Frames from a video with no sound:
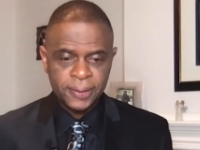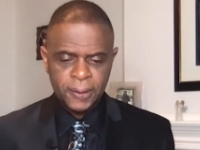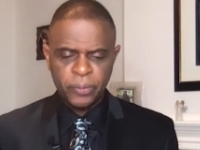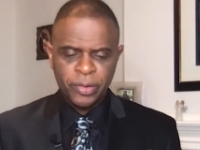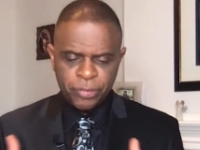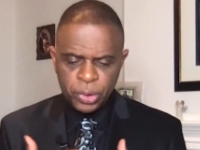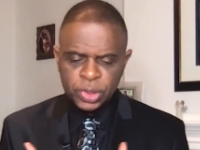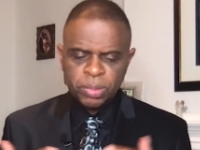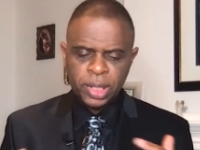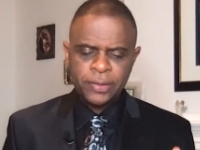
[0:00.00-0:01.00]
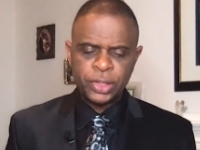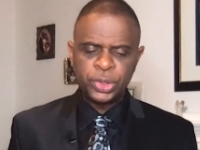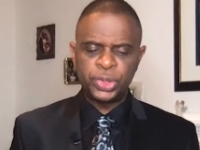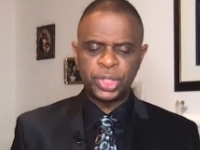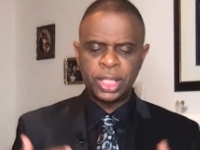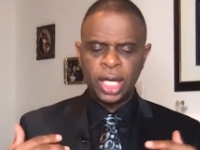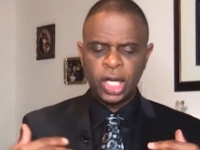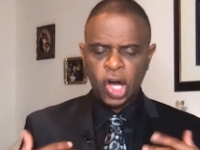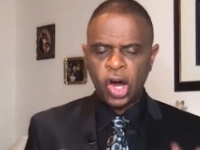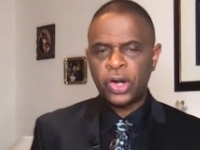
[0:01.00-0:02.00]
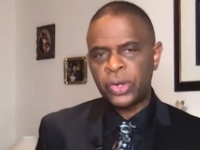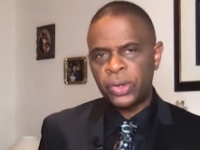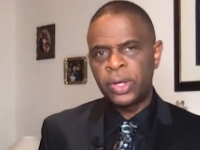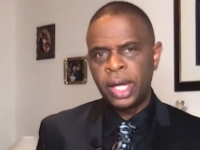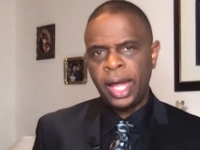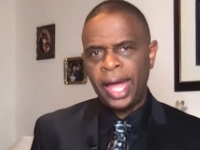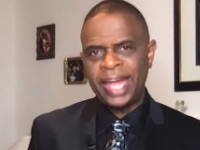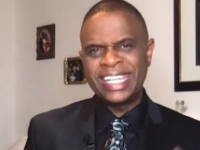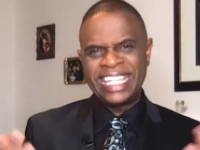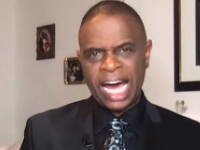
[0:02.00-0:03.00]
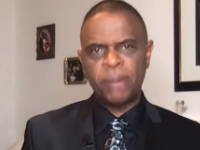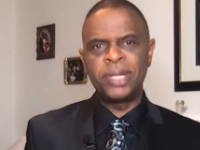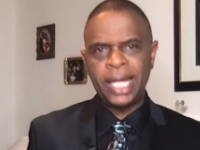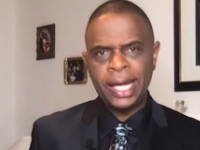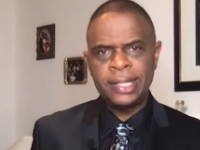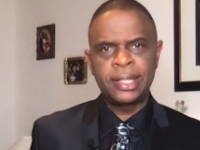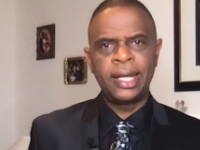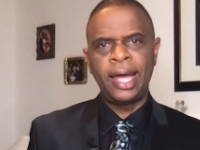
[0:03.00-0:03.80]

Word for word: Refuse to believe that you should conquer and dominate